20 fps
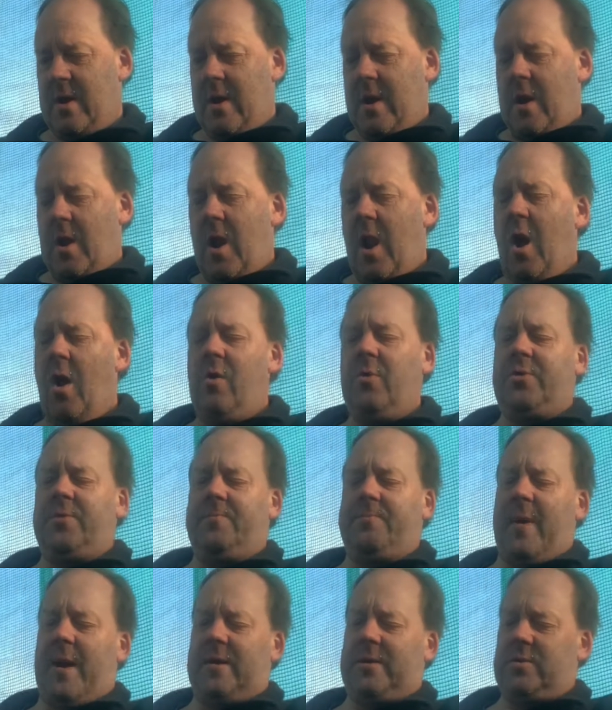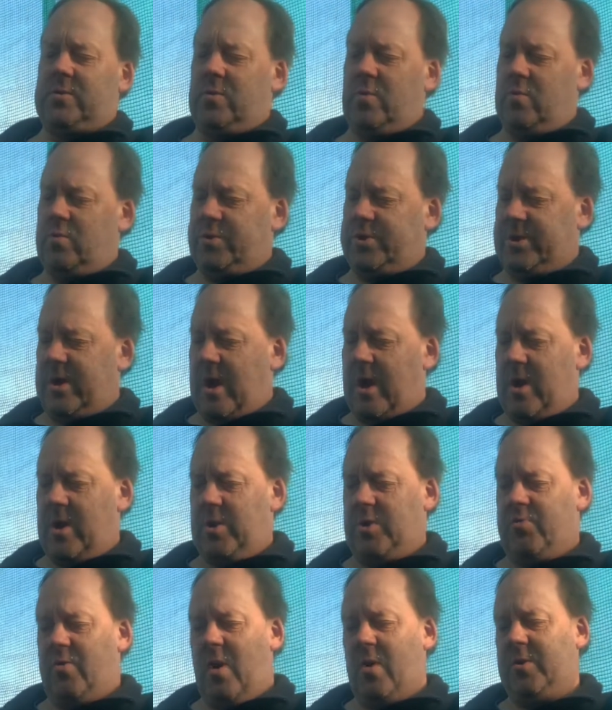loads of basil,
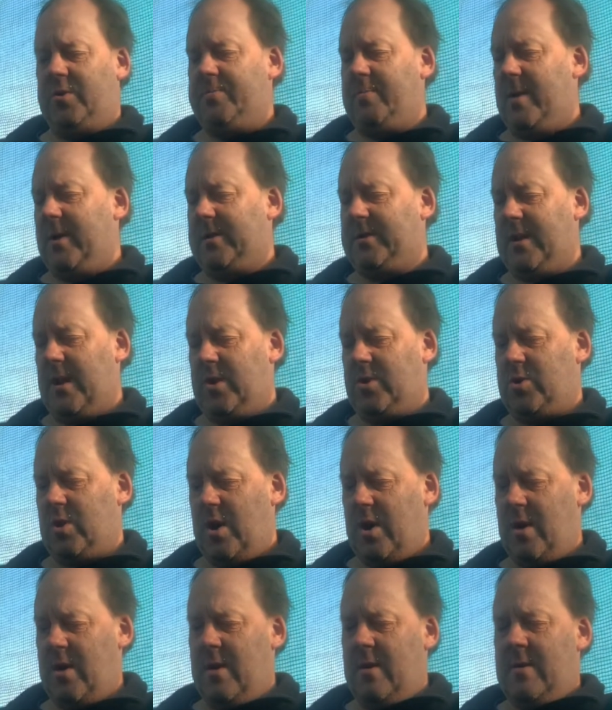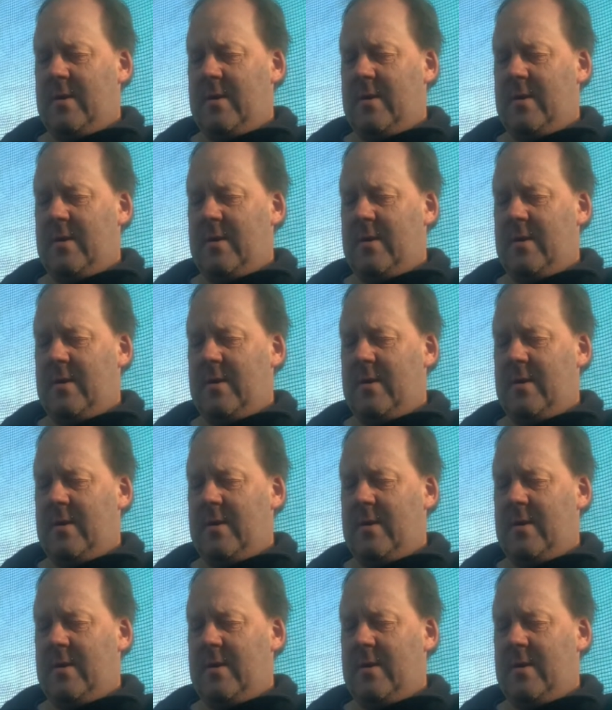sage, rosemary, etc.